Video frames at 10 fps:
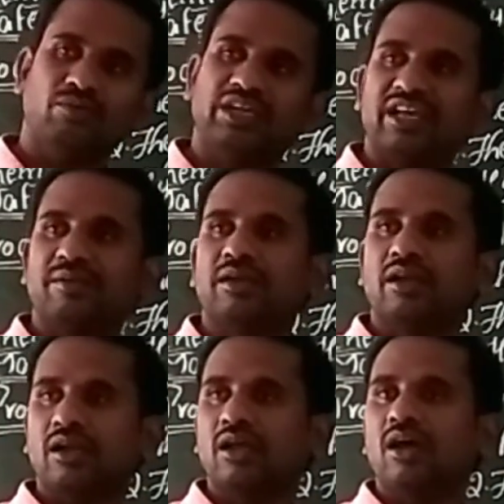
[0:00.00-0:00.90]
We
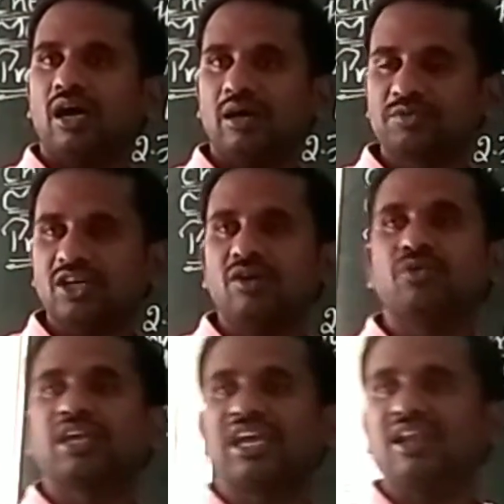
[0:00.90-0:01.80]
can
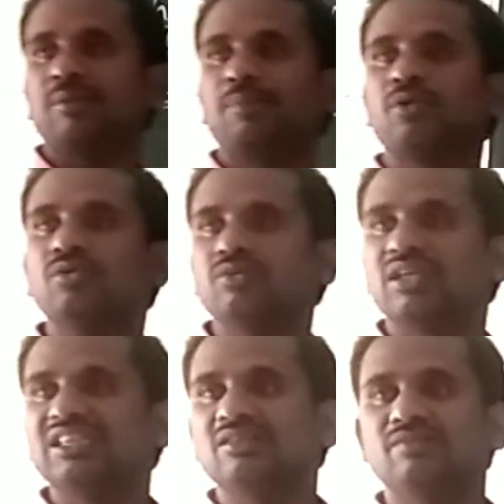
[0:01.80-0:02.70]
observe, we can
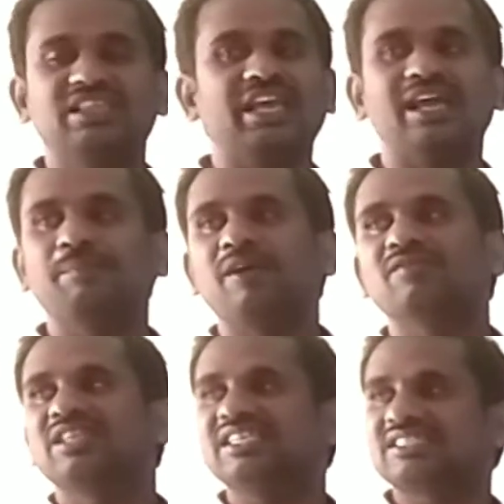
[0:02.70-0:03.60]
prove with the help
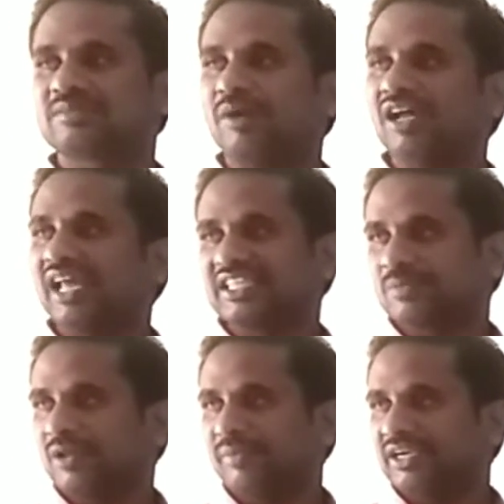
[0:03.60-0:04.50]
of this small
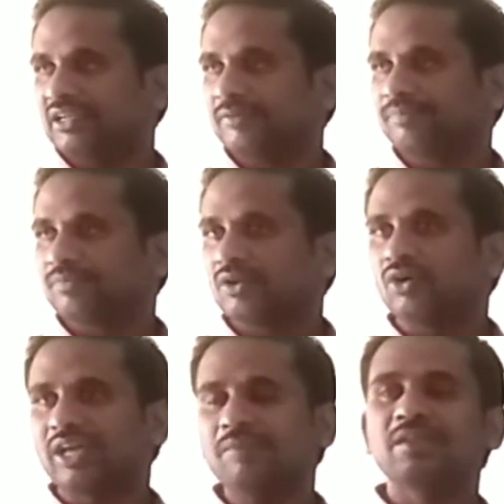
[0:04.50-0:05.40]
experiment.
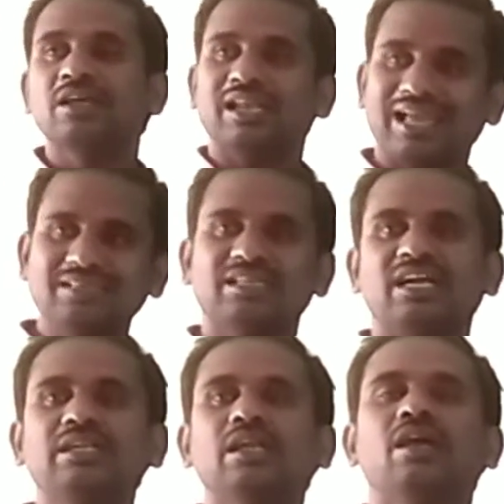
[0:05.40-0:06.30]
Okay, like
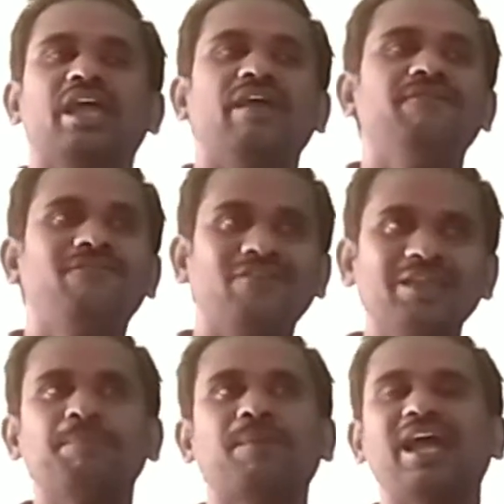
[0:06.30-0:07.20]
that,
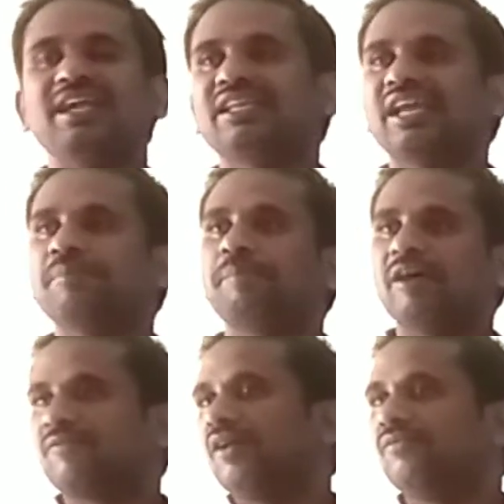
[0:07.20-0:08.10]
every plant can
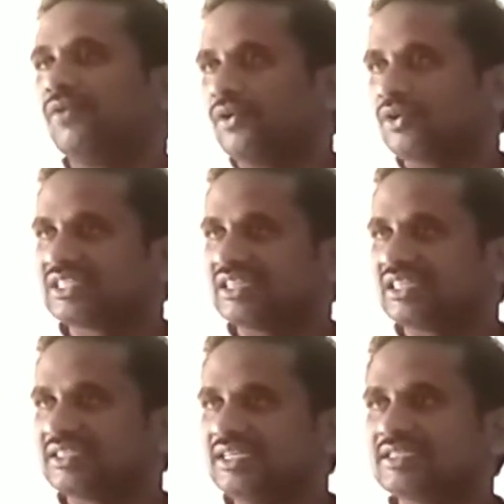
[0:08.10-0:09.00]
perform
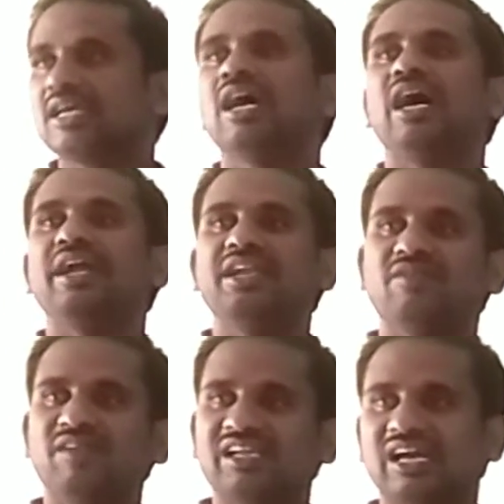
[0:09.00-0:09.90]
photosynthesis and
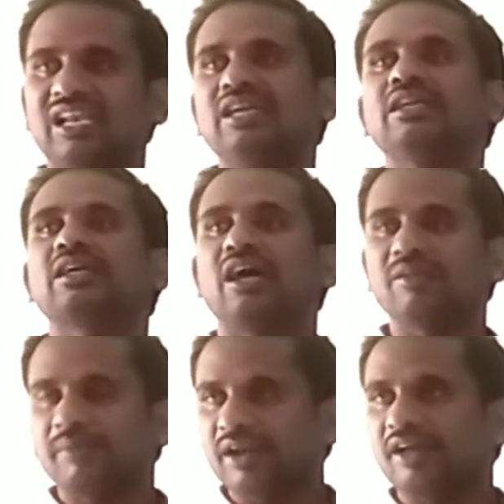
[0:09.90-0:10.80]
it will collect
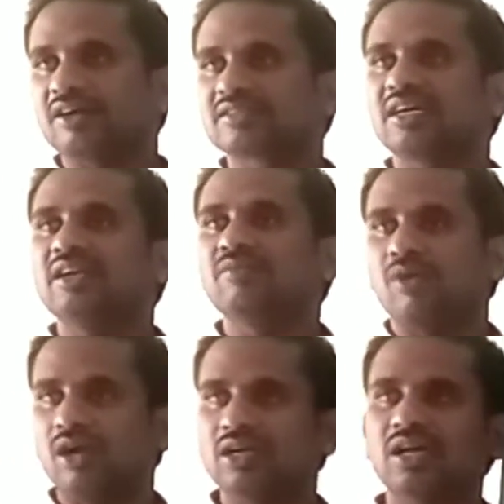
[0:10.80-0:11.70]
carbon dioxide,
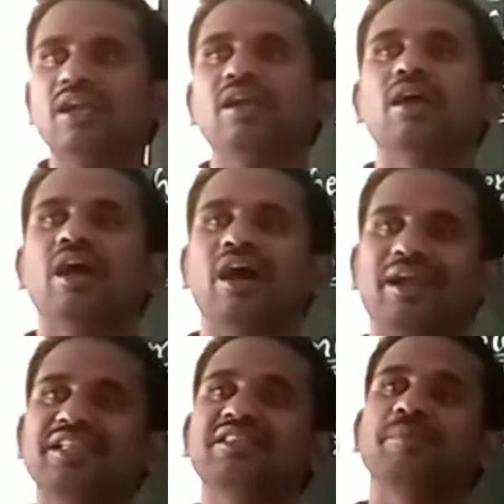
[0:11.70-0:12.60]
water,
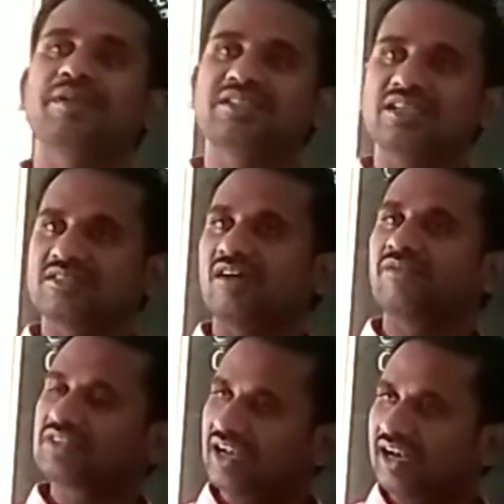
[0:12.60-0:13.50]
and in the presence of
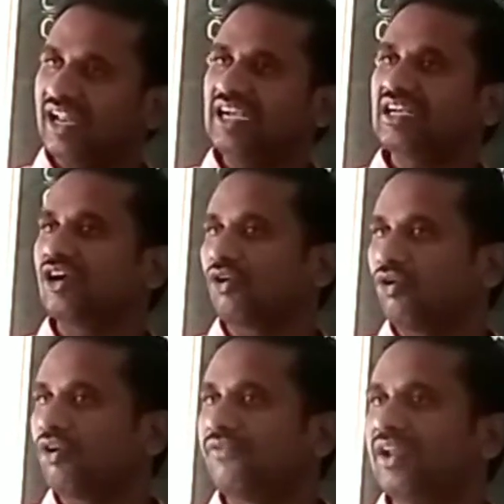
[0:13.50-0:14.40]
sunlight and
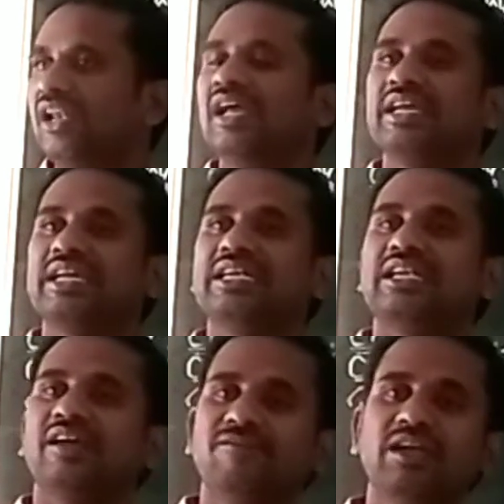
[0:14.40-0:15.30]
chlorophyll,
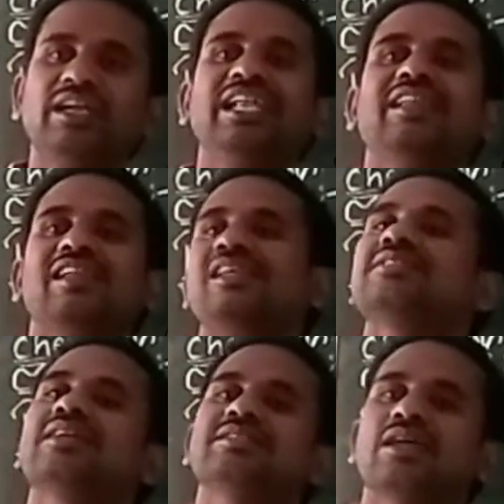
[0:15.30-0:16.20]
it definitely
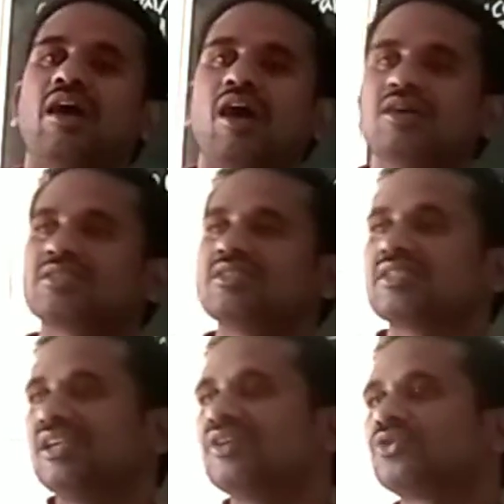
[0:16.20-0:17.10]
releases
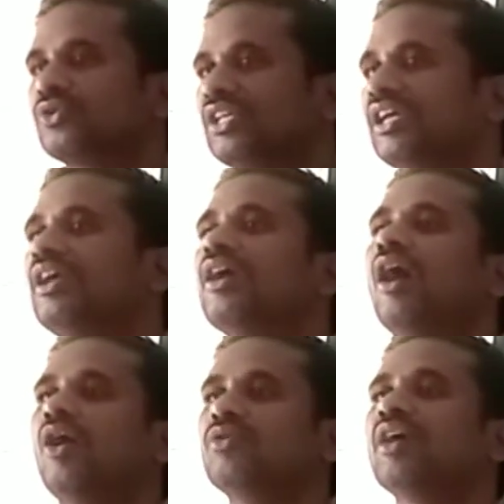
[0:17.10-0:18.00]
oxygen to the
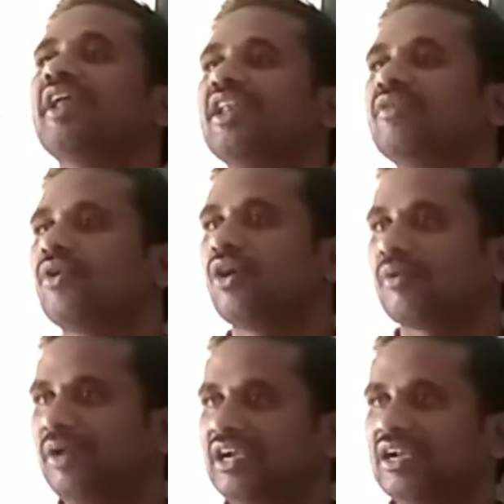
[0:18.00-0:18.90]
outer
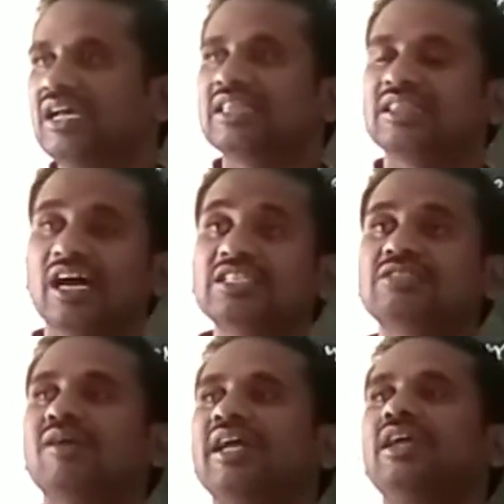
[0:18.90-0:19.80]
environment.
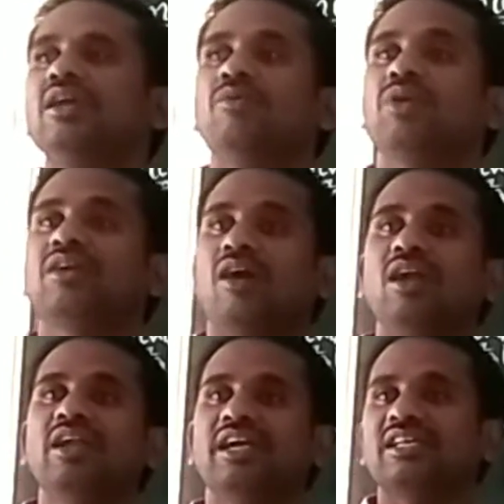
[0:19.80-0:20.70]
That's why we
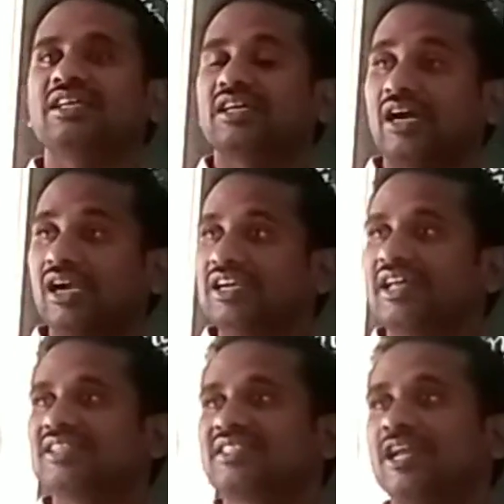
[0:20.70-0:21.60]
called it
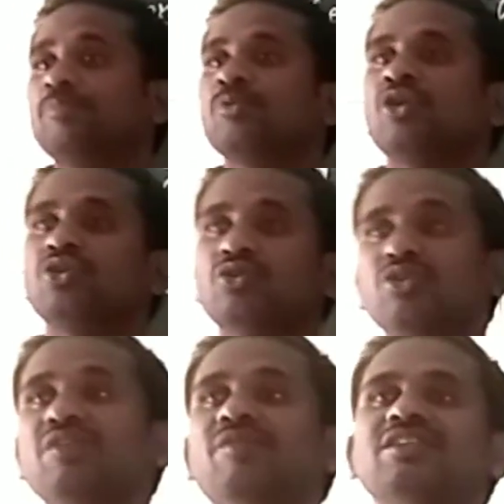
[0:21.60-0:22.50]
as a
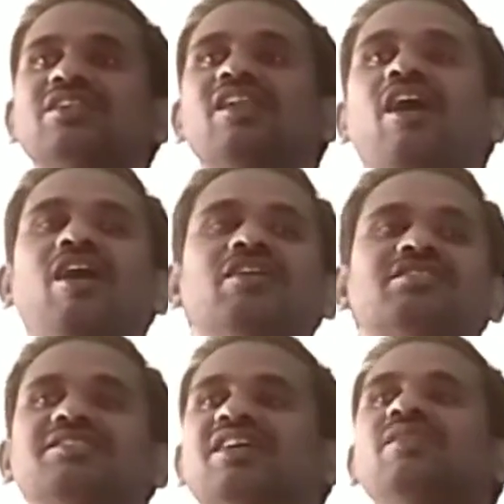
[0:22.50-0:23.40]
universal
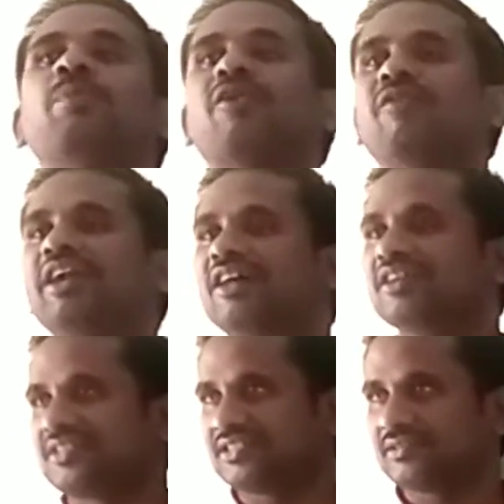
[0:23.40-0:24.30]
oxygen
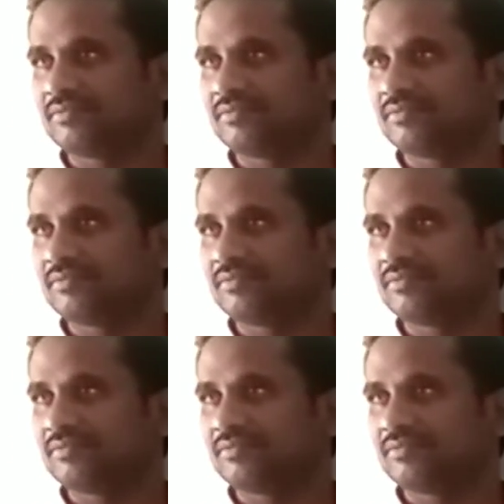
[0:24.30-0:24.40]
providers.